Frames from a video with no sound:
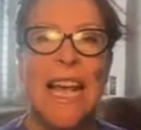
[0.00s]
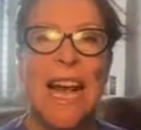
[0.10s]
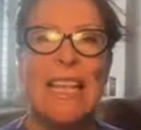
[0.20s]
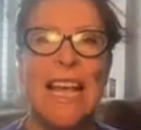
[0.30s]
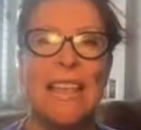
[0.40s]

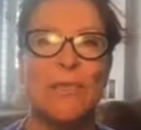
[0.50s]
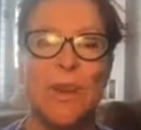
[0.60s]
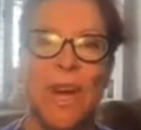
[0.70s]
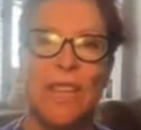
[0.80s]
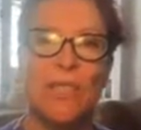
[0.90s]
And that's
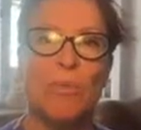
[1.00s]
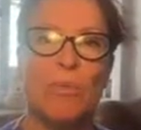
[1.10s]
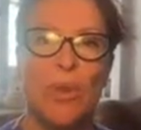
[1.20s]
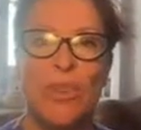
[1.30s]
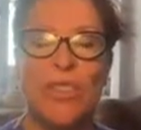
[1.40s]
where you'll be
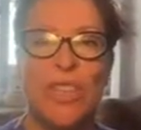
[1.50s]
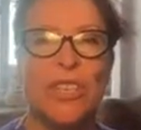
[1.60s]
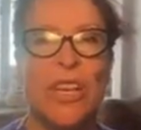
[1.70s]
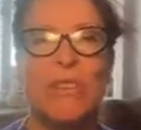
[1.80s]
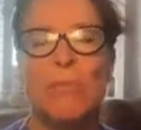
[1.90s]
monitored.
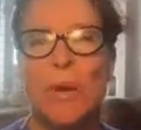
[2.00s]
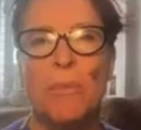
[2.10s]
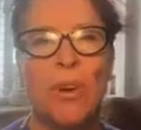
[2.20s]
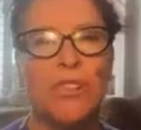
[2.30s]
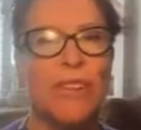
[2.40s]
So your blood
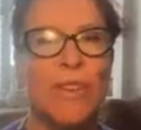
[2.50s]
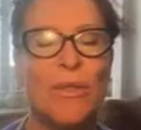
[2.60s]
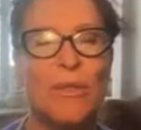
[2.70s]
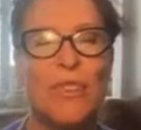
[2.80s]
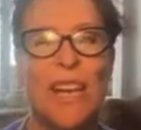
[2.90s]
pressure and everything
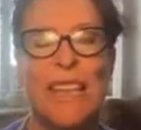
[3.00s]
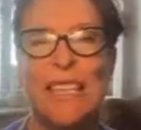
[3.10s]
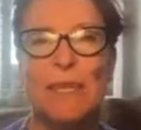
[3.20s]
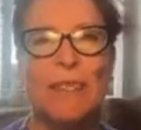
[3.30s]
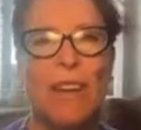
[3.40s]
will be checked
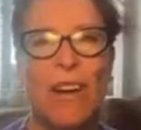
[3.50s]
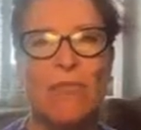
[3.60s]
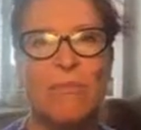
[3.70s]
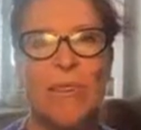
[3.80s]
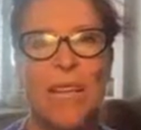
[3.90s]
every
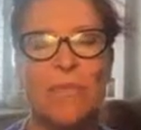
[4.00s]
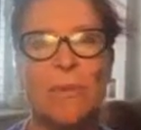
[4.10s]
5 minutes.